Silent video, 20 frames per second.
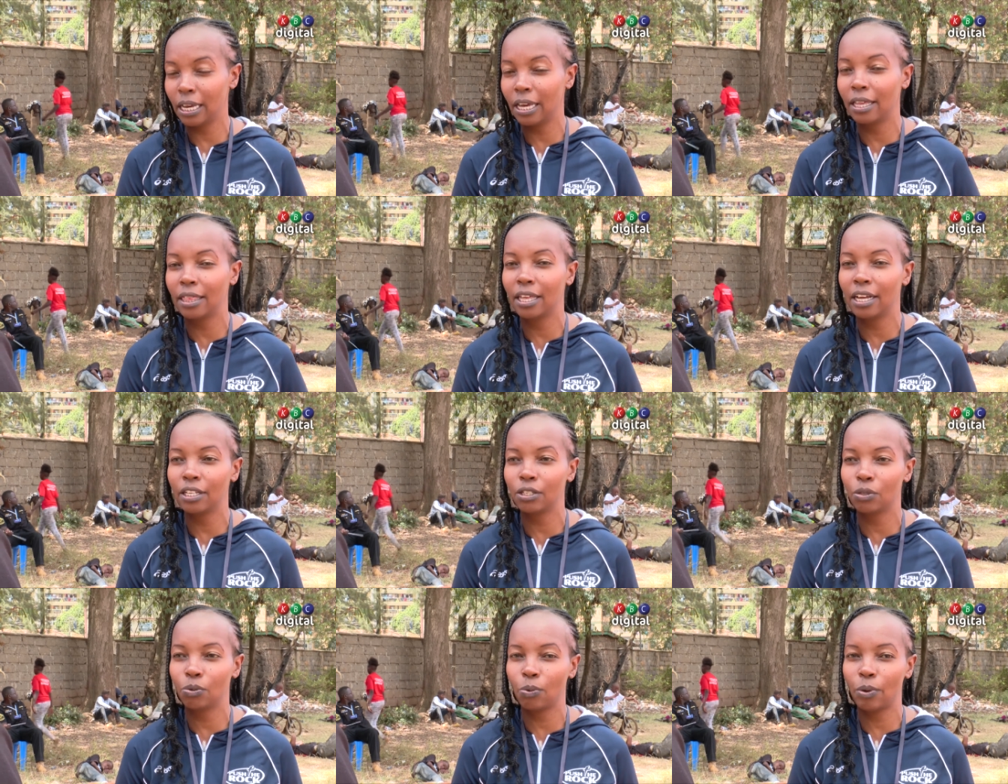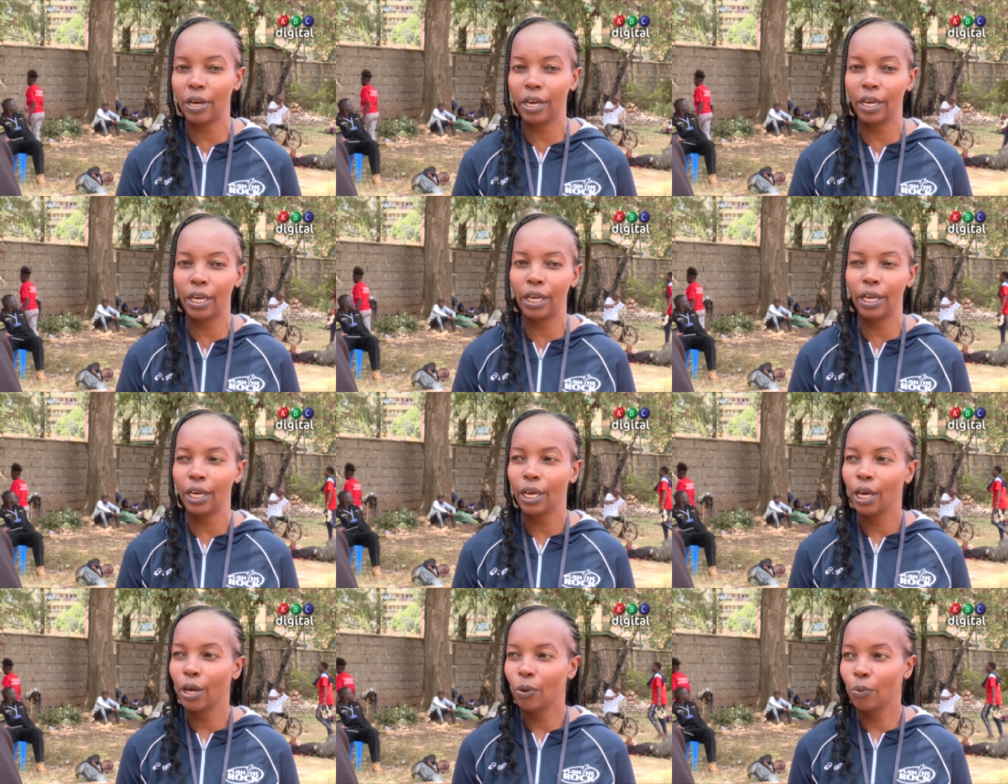and that's
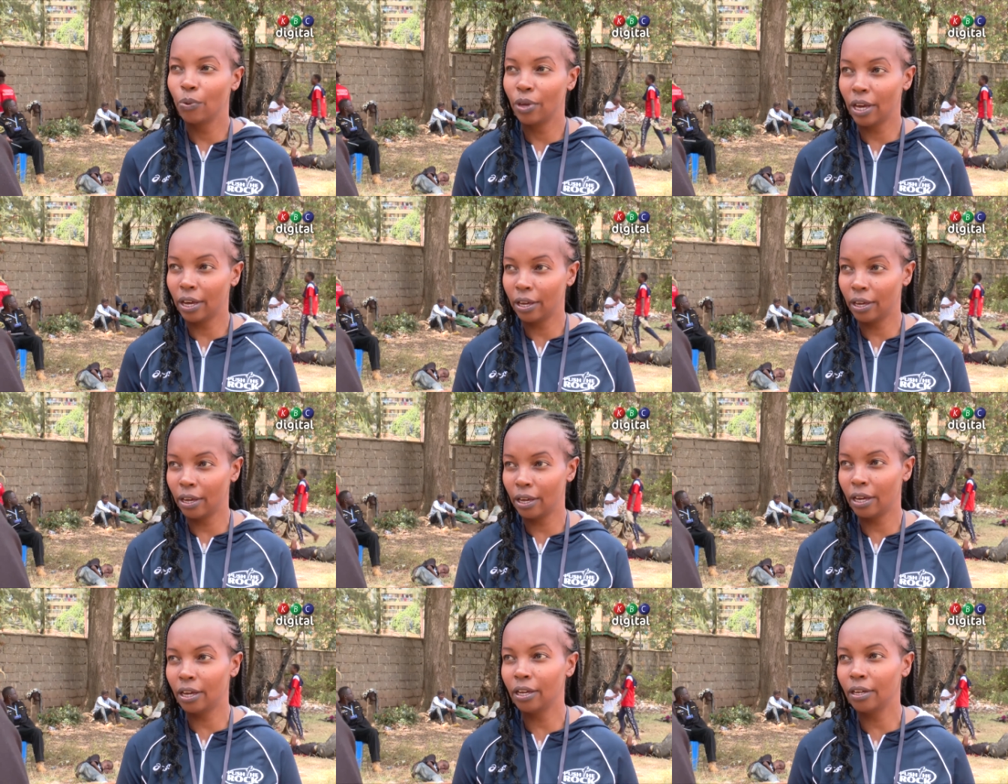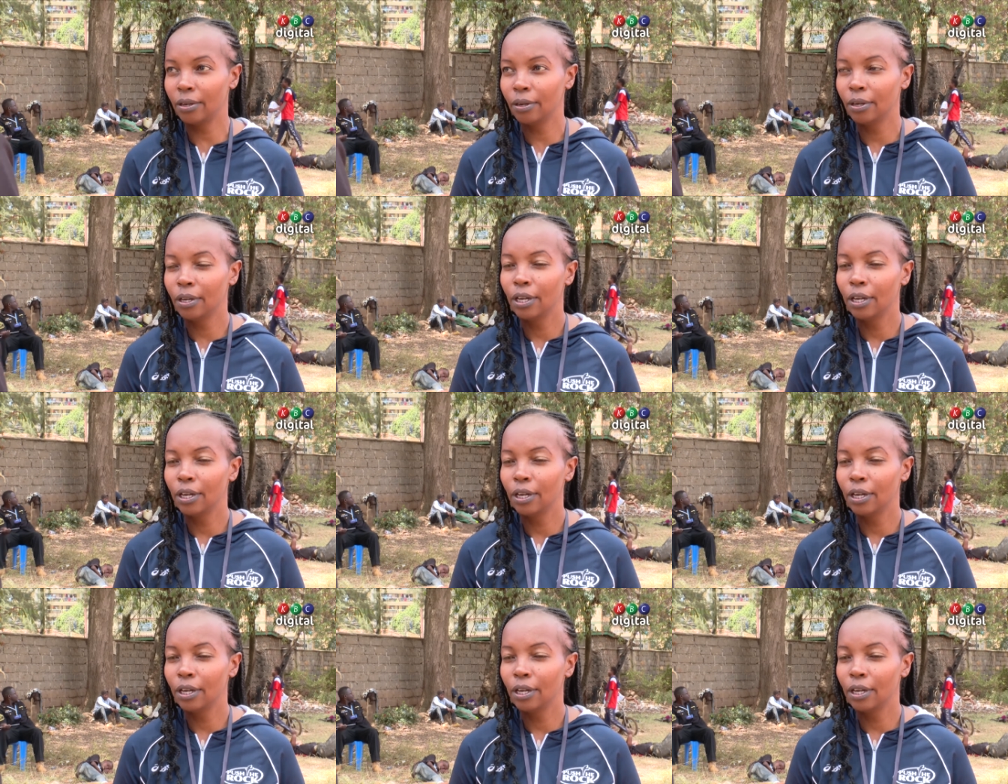why we are here